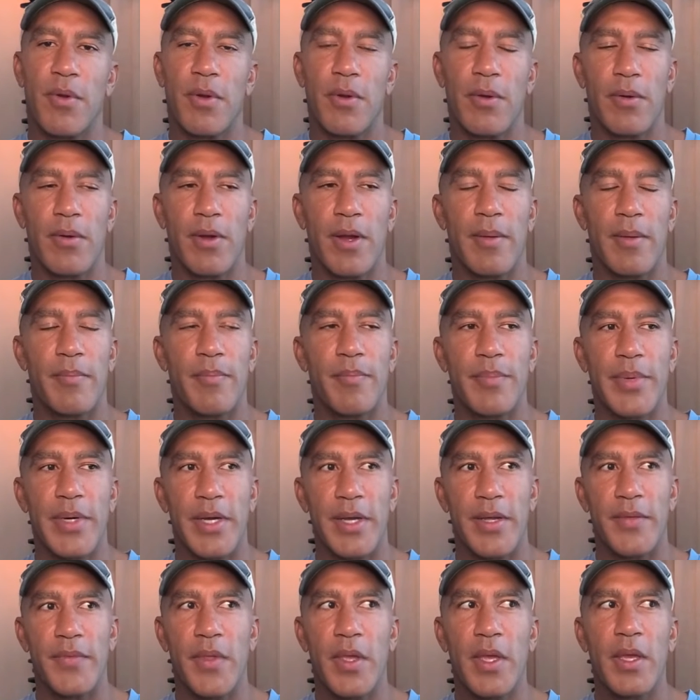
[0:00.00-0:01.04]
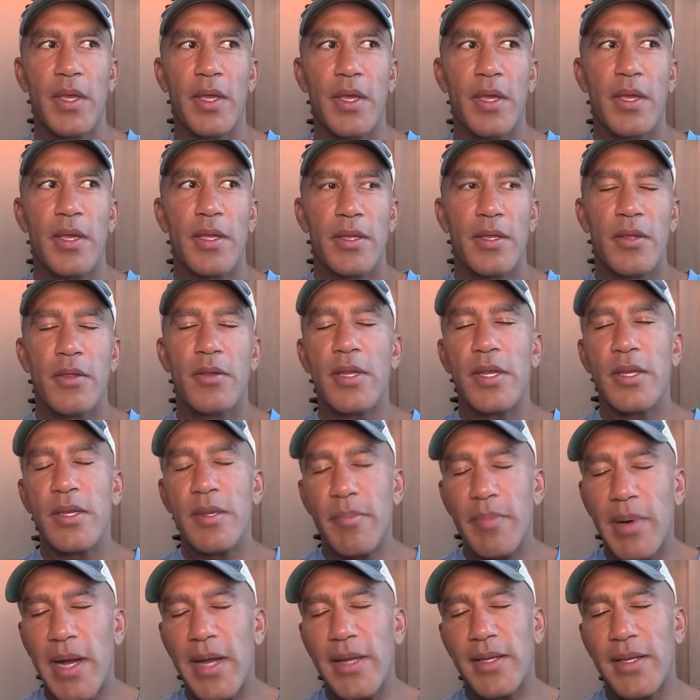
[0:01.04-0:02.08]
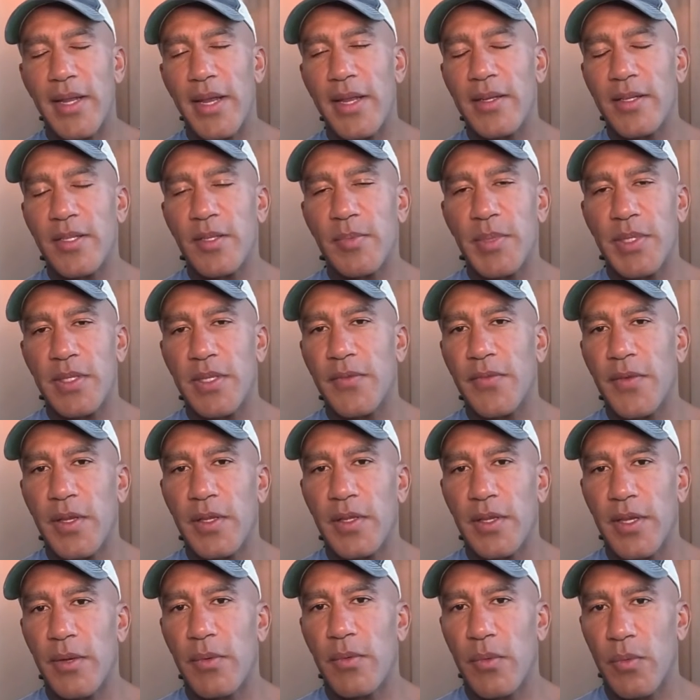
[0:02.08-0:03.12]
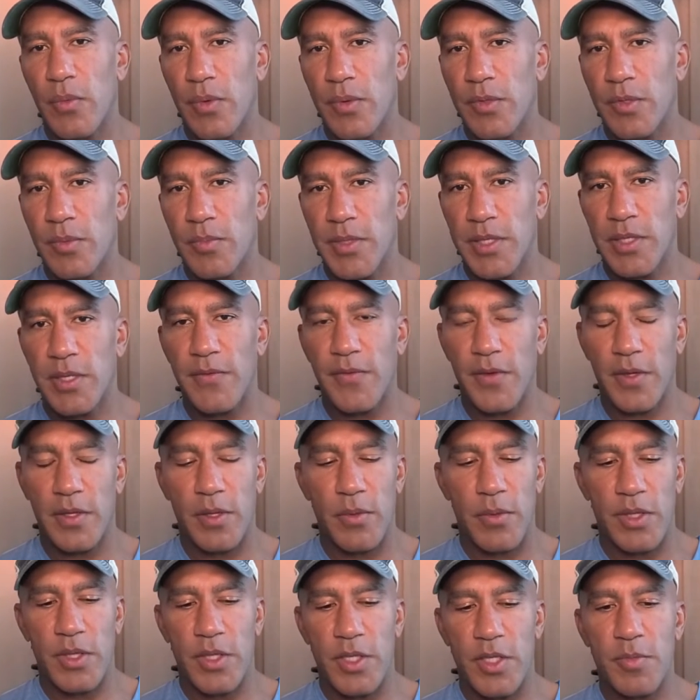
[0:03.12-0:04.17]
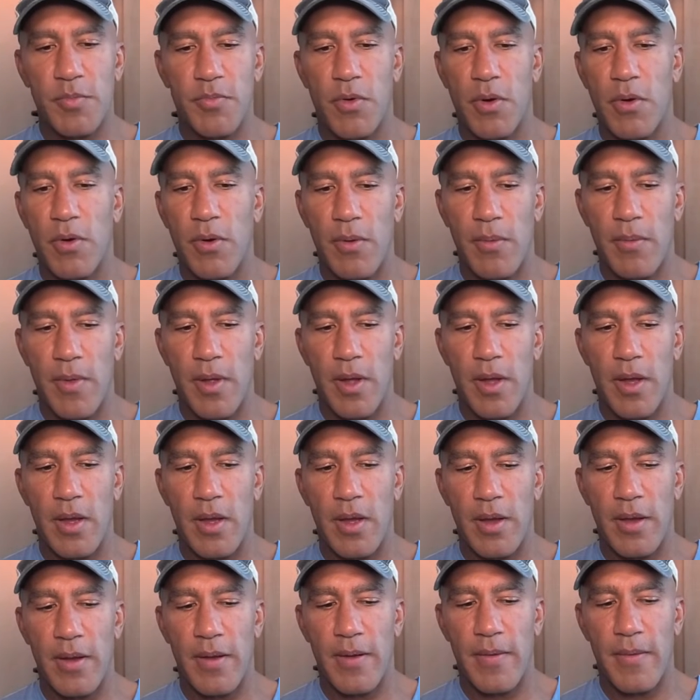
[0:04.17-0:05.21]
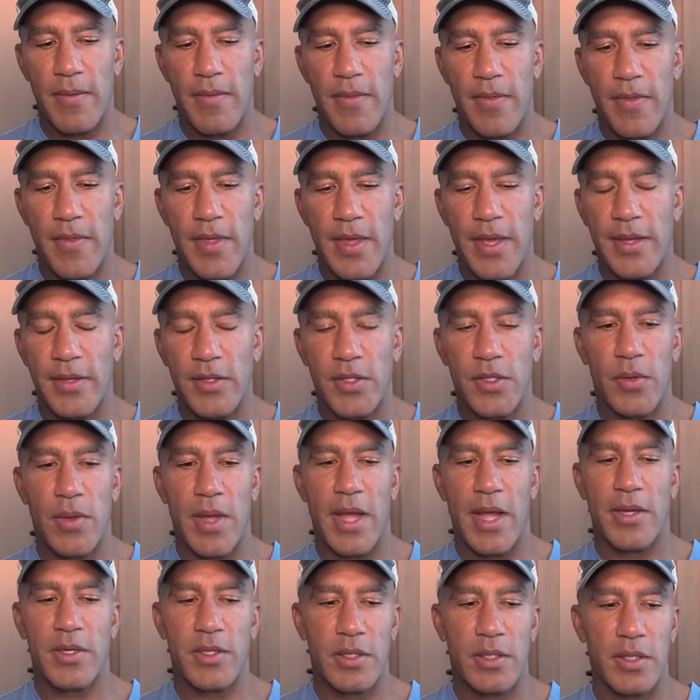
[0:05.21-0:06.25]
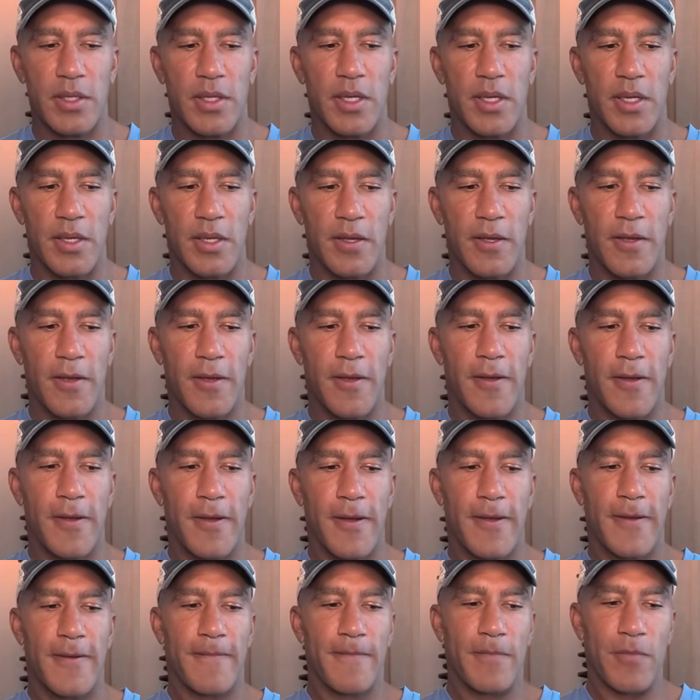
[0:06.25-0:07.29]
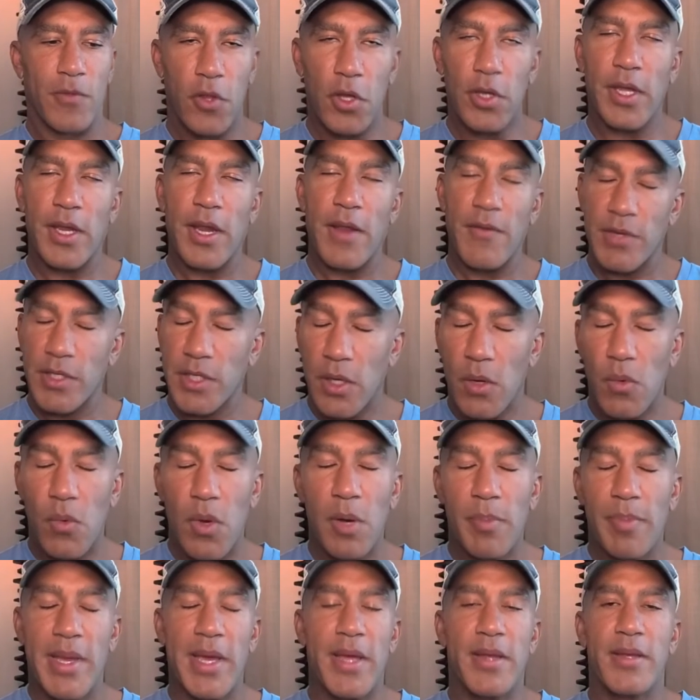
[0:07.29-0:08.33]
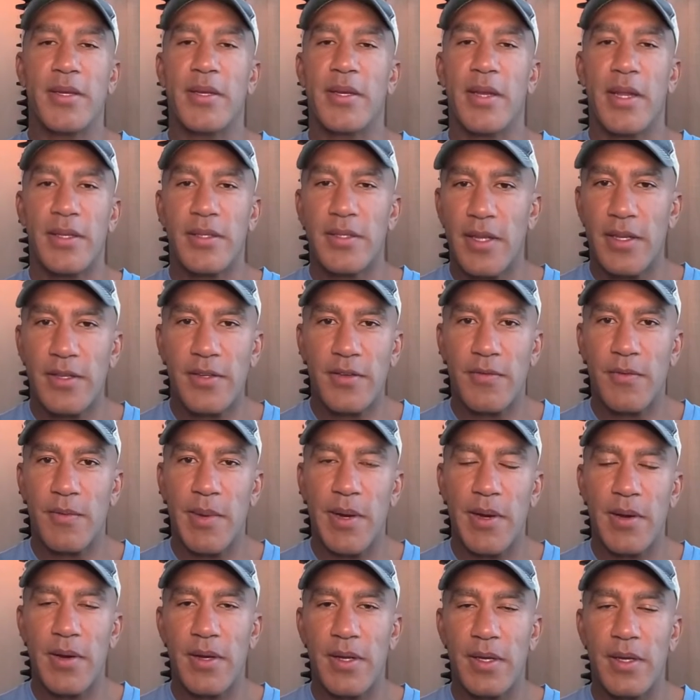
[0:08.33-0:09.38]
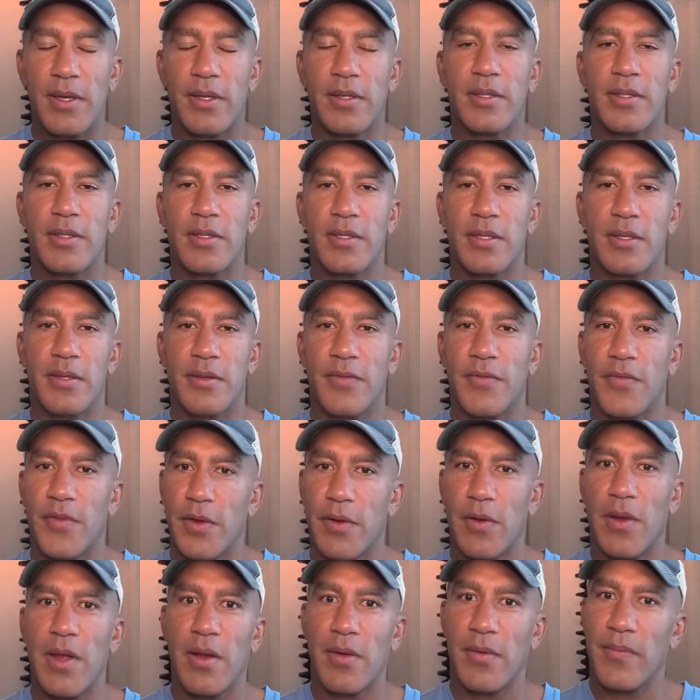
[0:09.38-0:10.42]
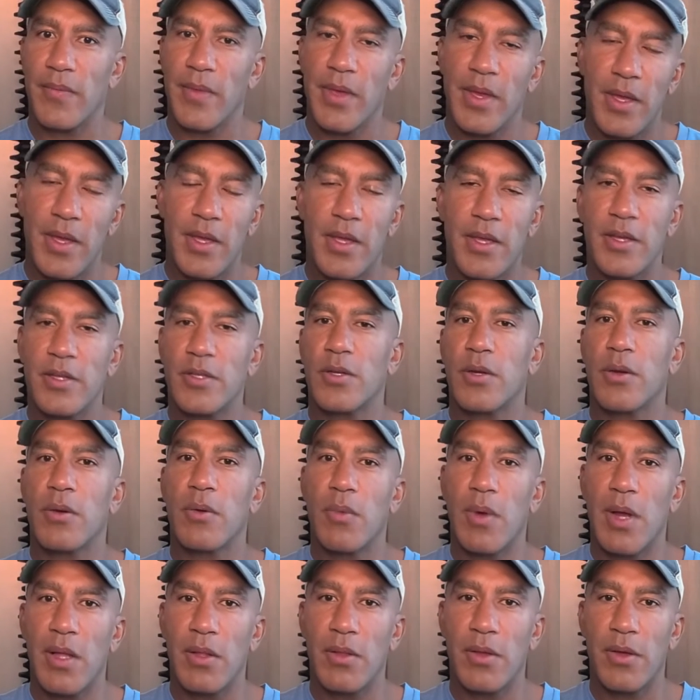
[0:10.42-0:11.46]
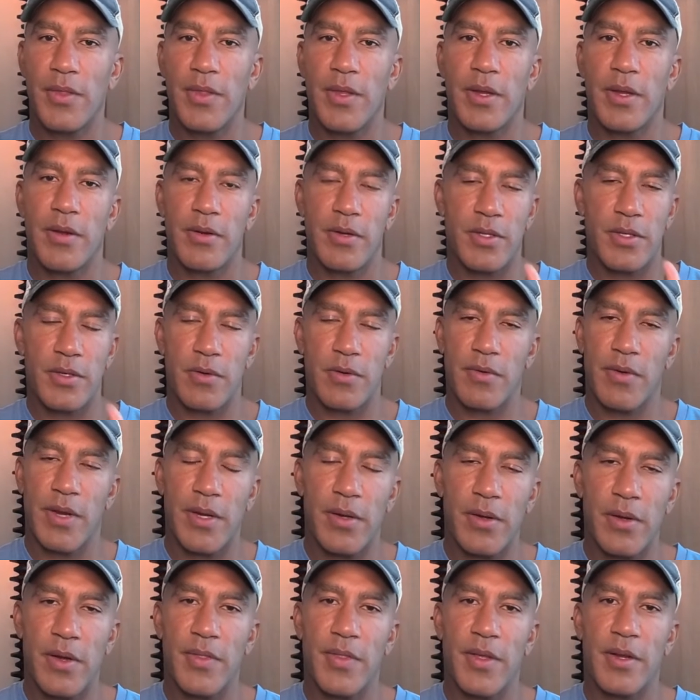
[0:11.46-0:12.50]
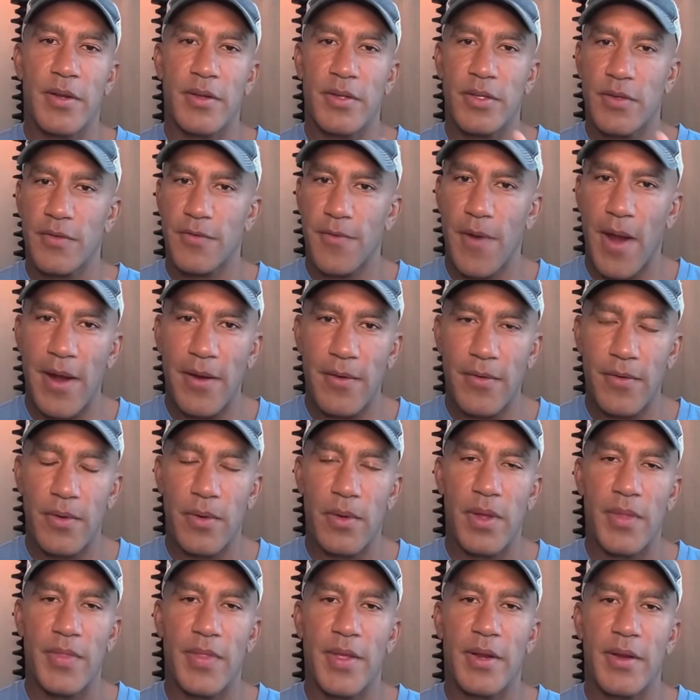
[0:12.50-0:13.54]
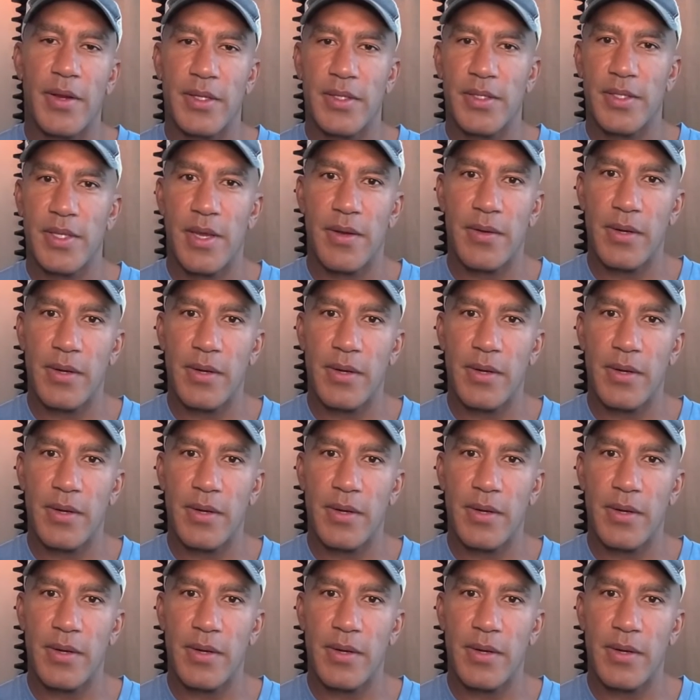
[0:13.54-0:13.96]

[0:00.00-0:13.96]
of your program, but you need to buy data specifically specifically with this pro uh, thing to actually look at every single well pad in the United States of America to figure out is there a well on there, is there a rig on there, is there a frac crew on there,